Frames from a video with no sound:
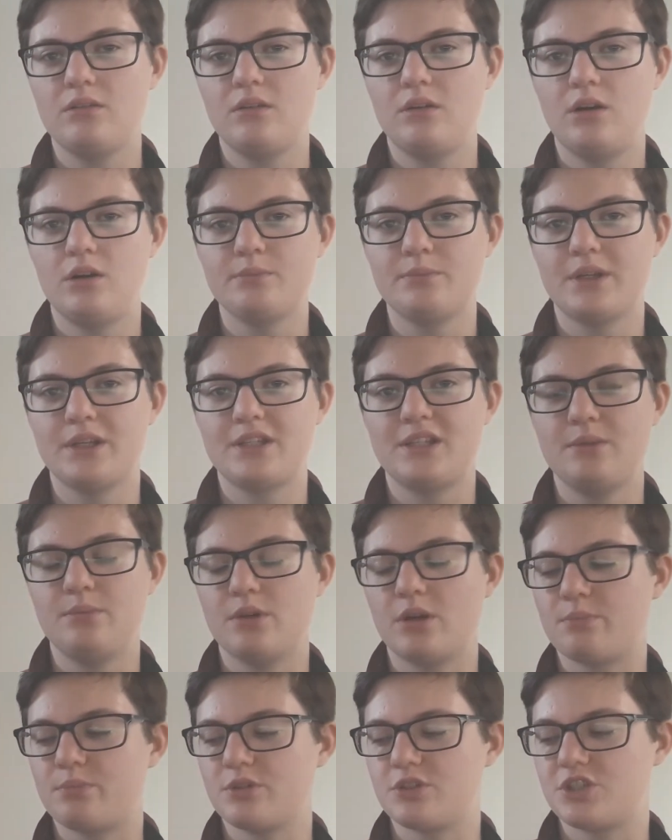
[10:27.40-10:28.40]
on my
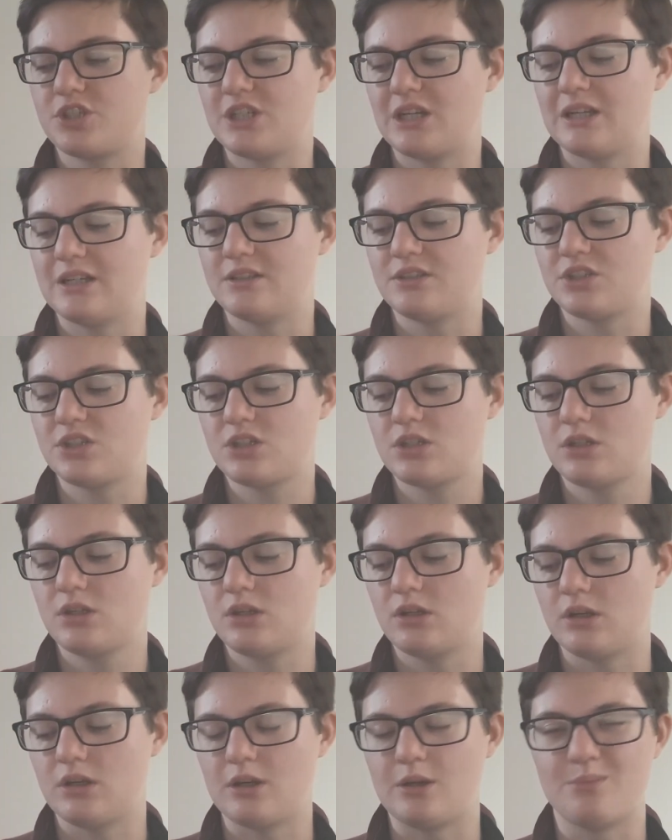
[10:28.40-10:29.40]
TBR Purse Challenge,
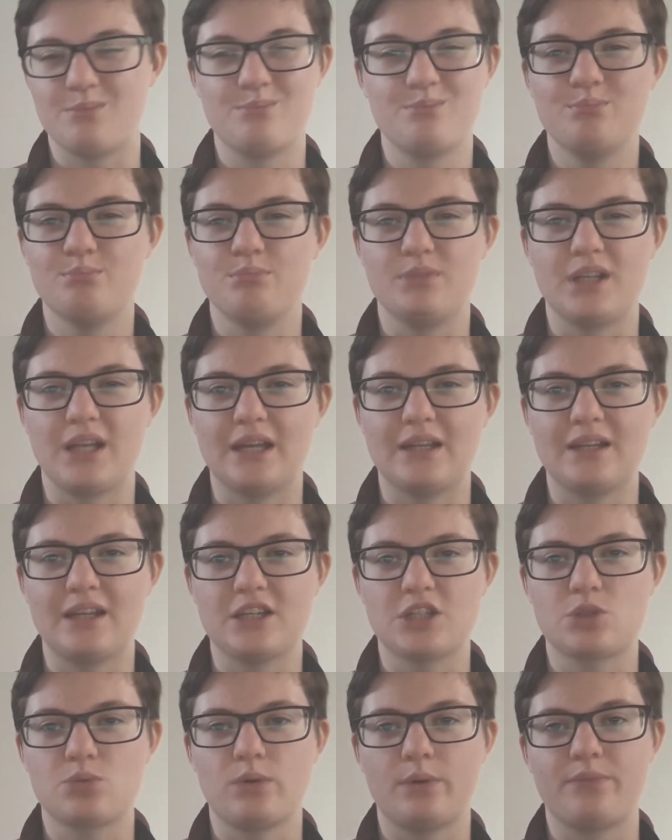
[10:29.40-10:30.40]
but again, I
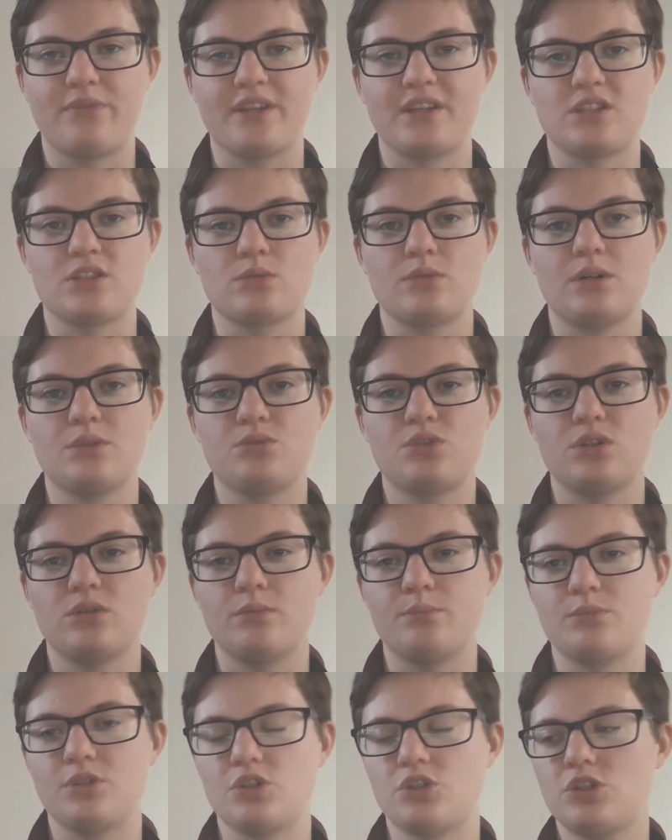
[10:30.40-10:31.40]
swap things around, so
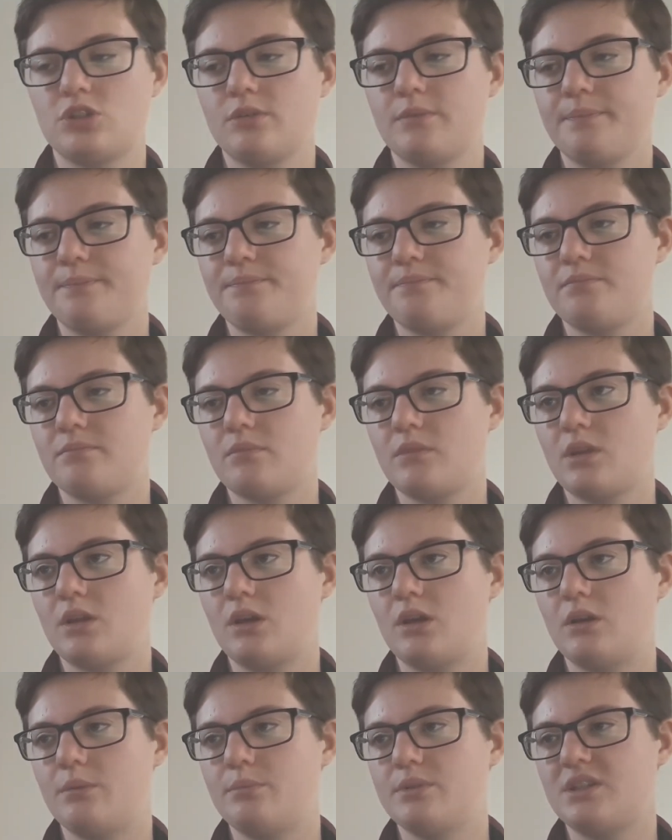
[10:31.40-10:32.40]
I'm not sure.
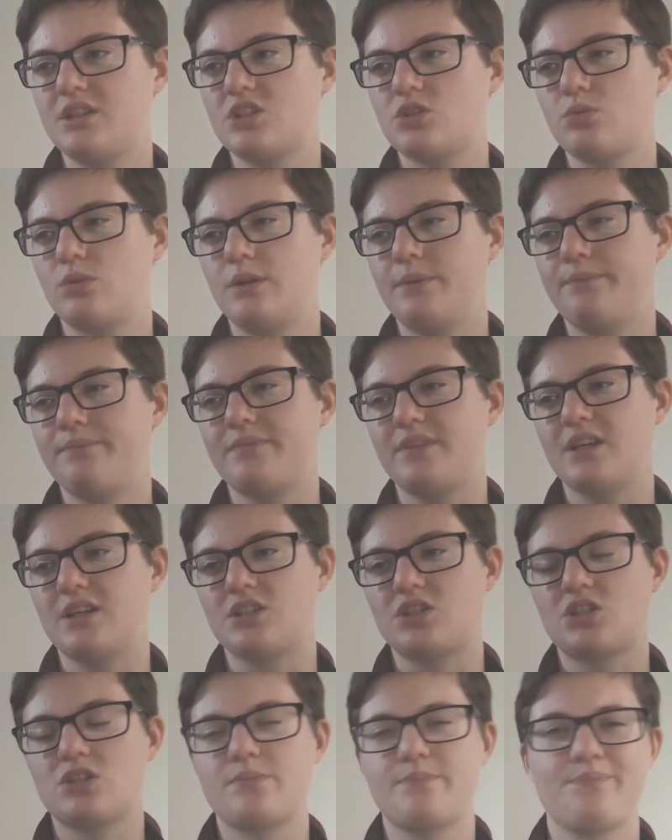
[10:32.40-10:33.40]
But this one
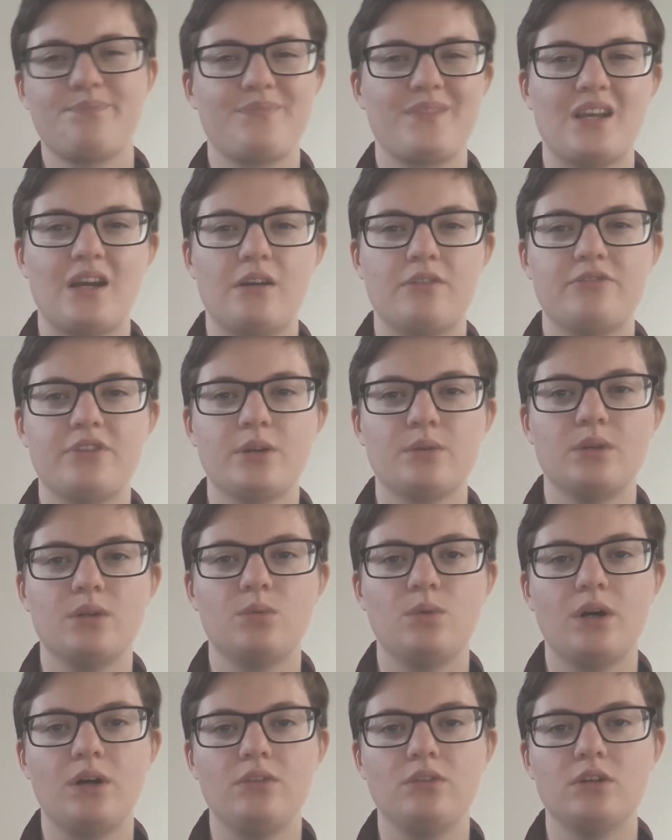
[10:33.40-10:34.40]
is, yeah, a very
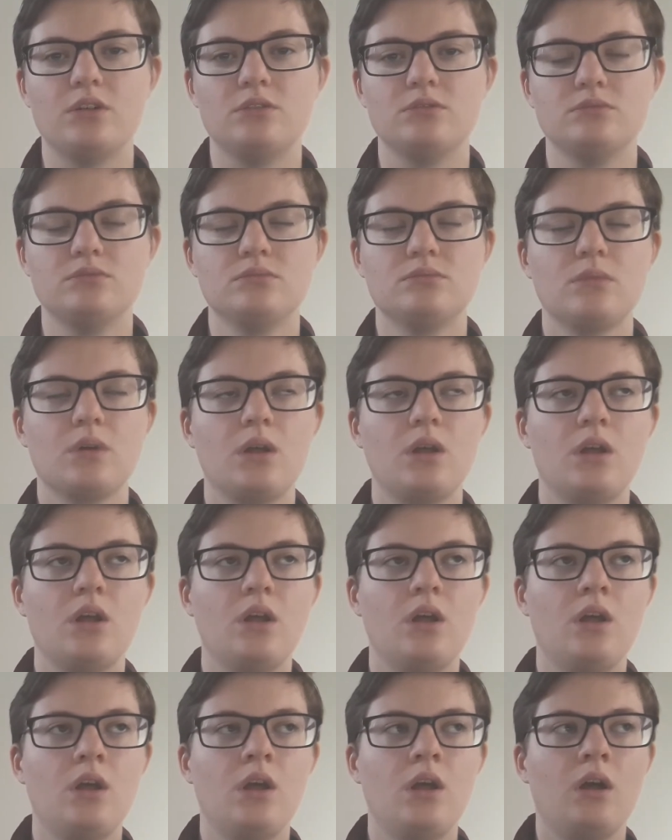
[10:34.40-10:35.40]
well-known,
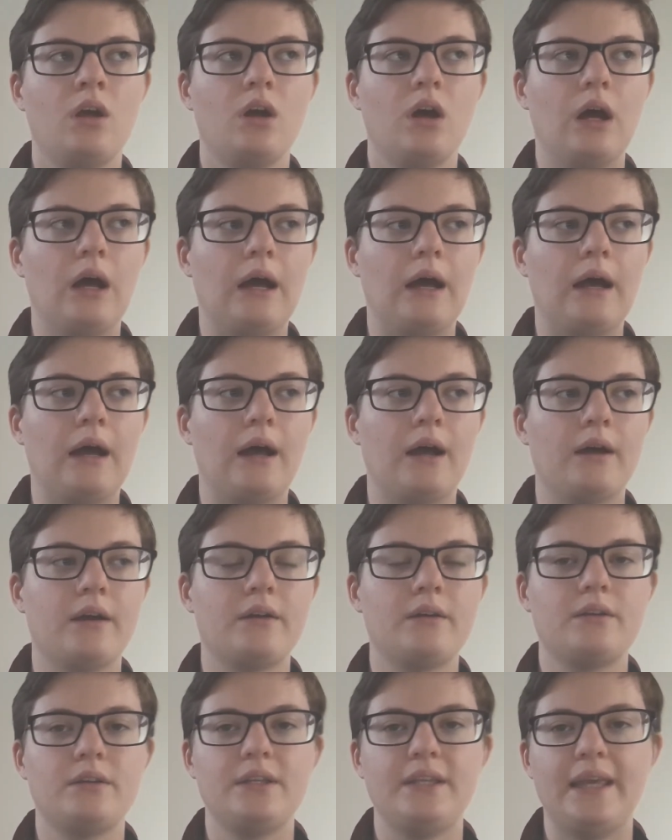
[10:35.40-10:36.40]

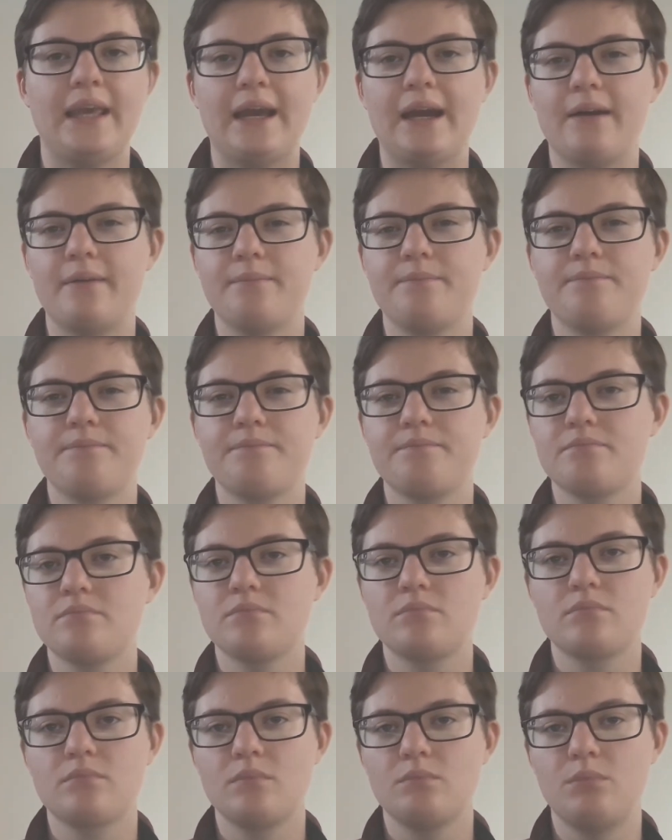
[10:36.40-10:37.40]

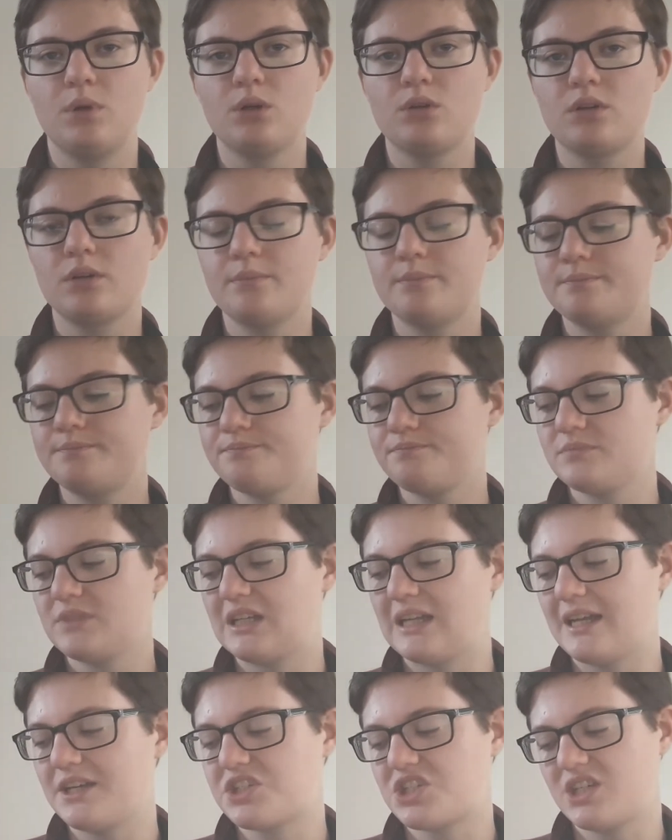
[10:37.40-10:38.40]
book.
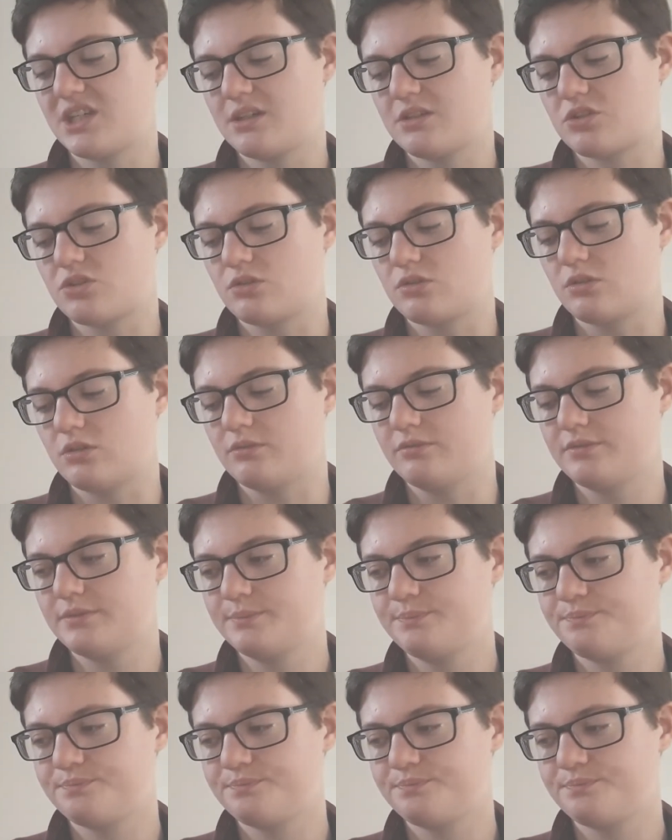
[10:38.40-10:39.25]
Classic, sort of.